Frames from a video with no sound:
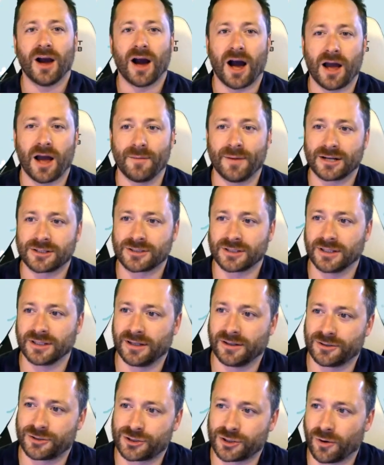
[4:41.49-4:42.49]
I'm
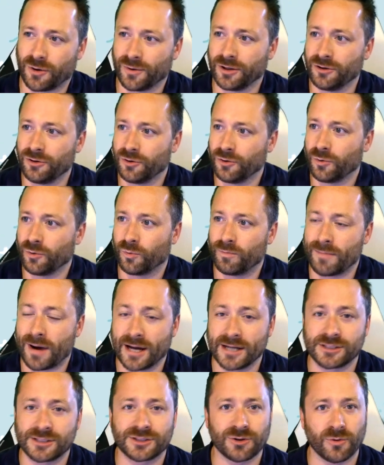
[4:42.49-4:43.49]
actually showing you
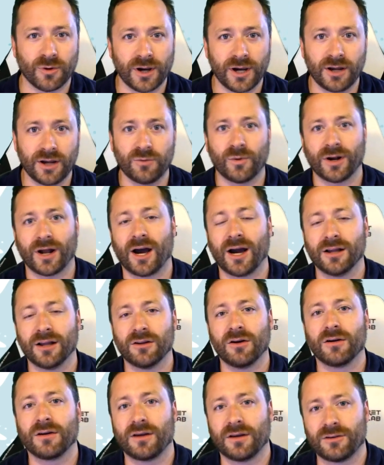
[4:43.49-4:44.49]
my screen when I
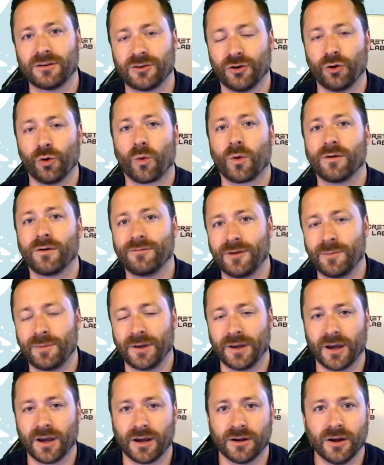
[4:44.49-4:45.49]
log into
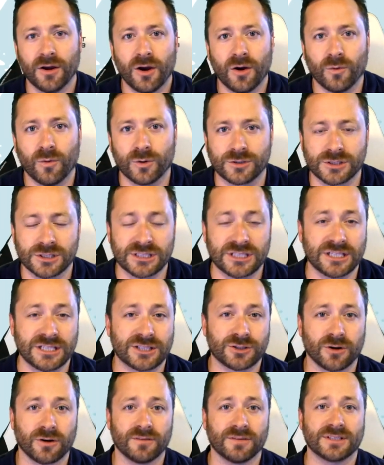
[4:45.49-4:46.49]
NordVPN, which is the
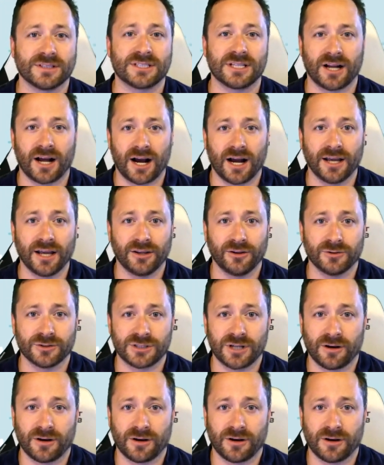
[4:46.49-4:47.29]
service that I use.